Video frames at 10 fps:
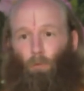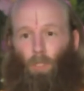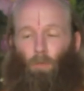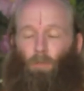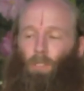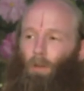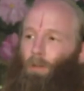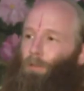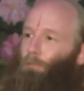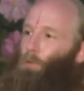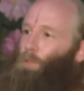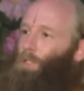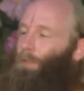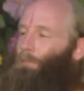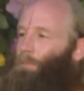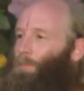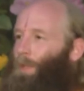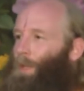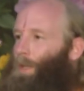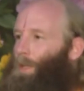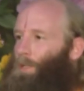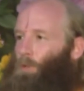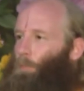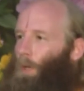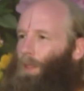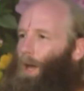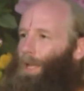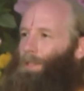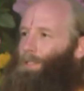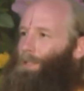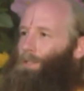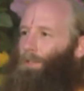we do start devotion. So Prahlad says,